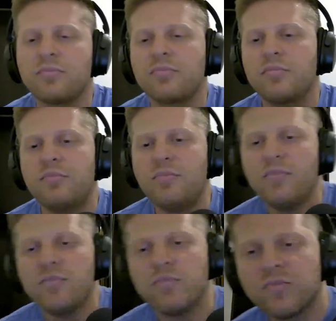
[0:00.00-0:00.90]

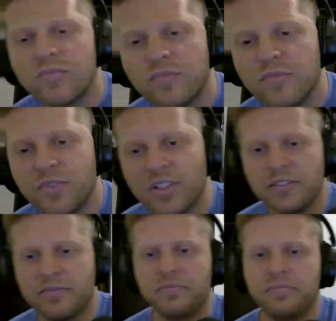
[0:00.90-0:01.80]

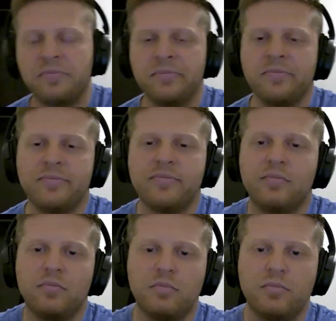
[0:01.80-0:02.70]

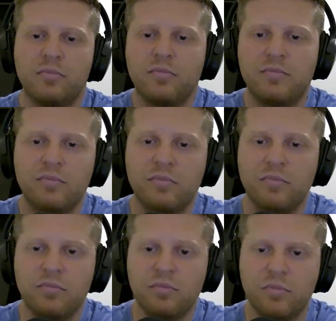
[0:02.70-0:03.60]

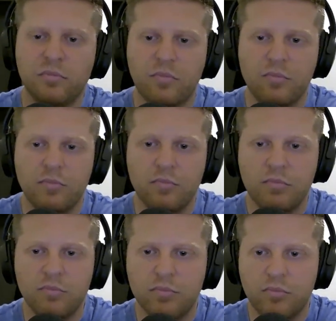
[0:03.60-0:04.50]

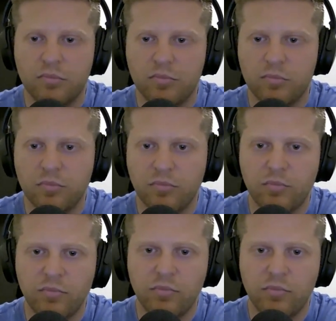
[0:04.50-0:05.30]
No words are spoken by the person on screen.